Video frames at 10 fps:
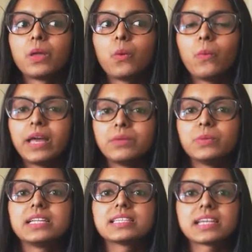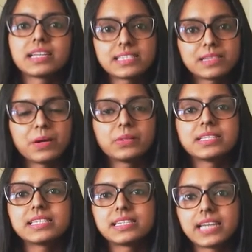when we discussed about
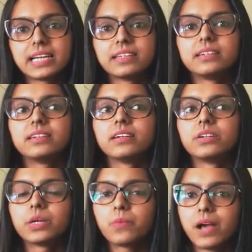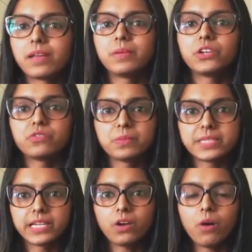this entire requirement of
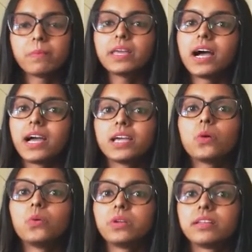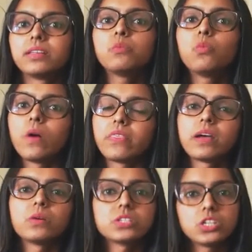website copy, I quoted them
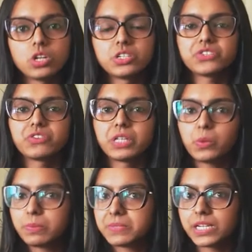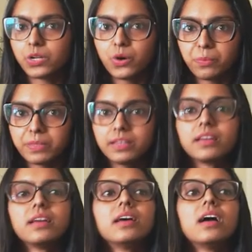$1,000 for their website copy.
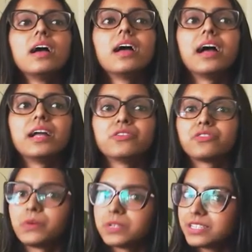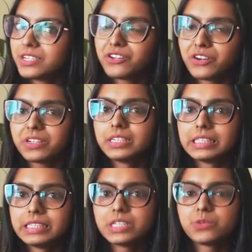And of course, they did not
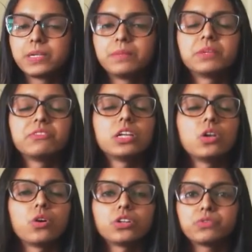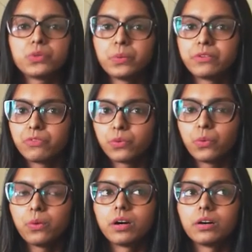agree to it, but with a lot of to and
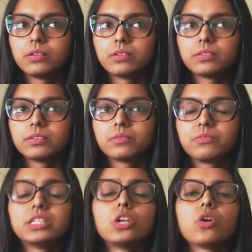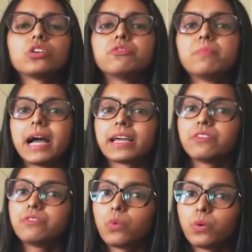fro, with a lot of back
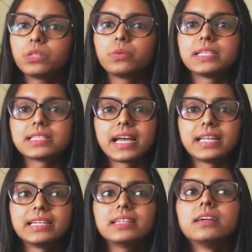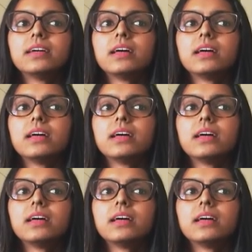and forth, we decided